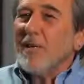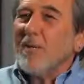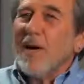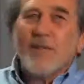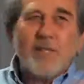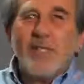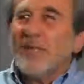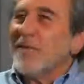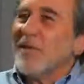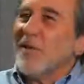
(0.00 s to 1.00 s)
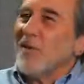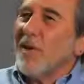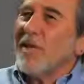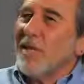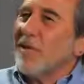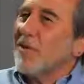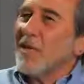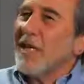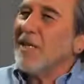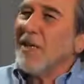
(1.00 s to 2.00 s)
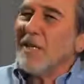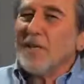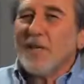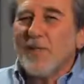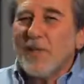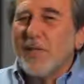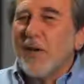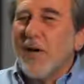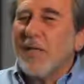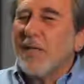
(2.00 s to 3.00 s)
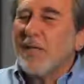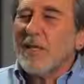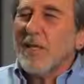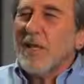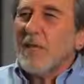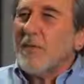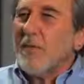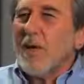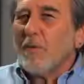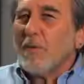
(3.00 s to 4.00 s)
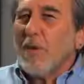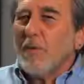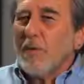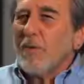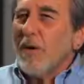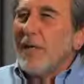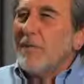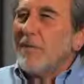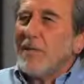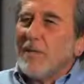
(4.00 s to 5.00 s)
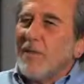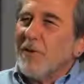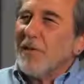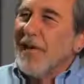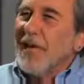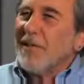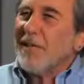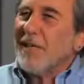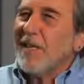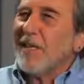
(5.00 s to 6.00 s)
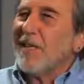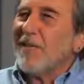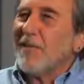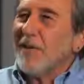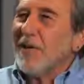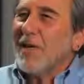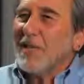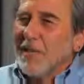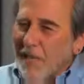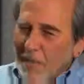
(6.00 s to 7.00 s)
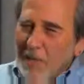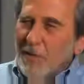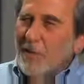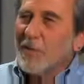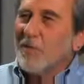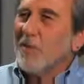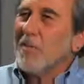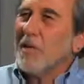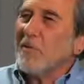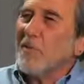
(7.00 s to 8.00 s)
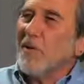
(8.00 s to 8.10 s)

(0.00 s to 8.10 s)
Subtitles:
I say, wow, isn't that great to understand all this stuff? And the audience thought it was all the way great until the very end, and then to get to the very end, I say, yep, and you're controlled by the